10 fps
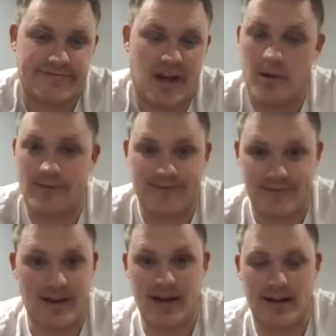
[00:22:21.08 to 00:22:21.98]
Come on,
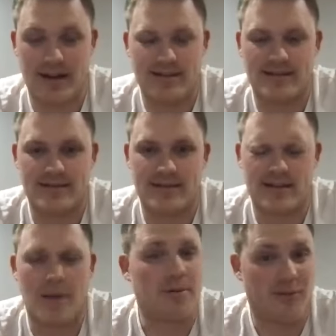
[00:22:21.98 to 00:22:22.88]

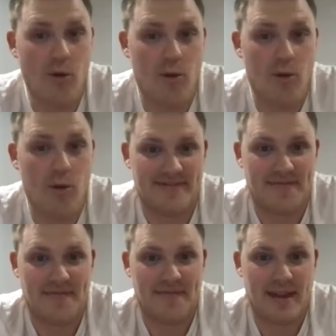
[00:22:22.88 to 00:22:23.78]
I'm performing.
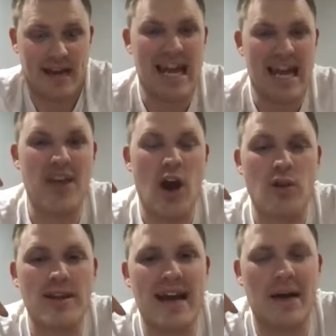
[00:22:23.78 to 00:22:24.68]
If the
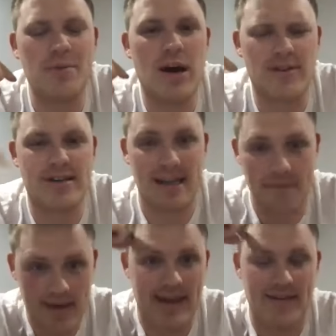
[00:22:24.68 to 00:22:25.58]
only time you ever see
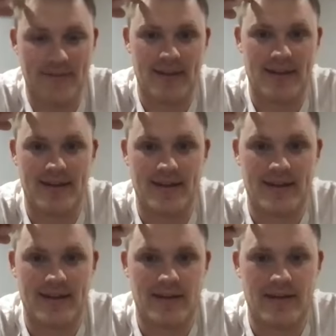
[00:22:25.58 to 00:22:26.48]
me,
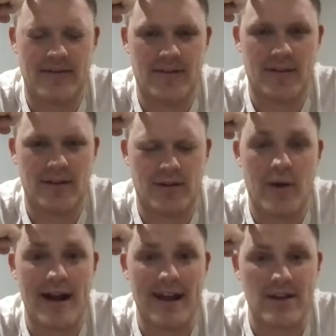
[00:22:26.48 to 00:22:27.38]

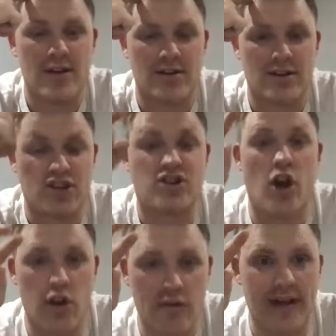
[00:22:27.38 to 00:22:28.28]
right,
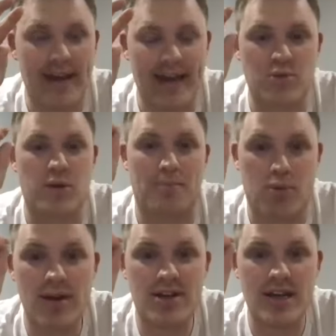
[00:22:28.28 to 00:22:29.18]
serving is when I'm
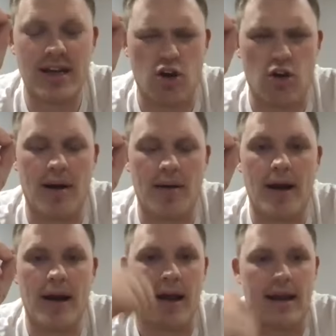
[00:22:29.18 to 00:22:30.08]
preaching or
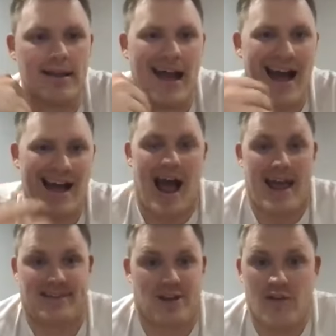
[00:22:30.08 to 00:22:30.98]
I
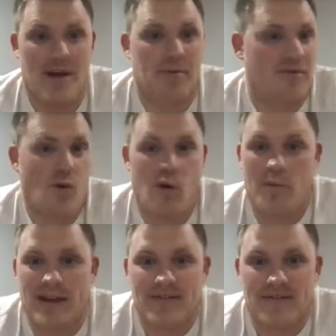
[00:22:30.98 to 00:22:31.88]
ain't serving, I'm
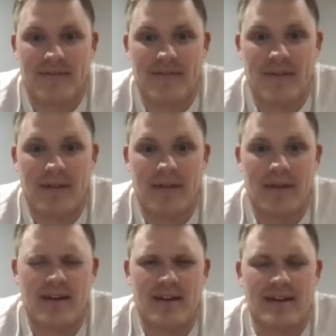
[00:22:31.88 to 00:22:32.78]
performing.
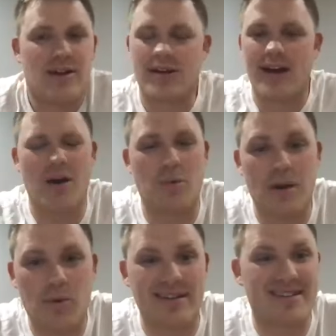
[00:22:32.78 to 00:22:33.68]
And dear God,
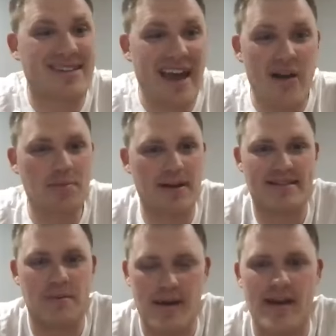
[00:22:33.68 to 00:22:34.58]
what a scary place
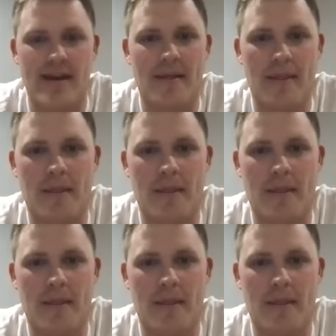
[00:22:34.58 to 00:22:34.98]
to be.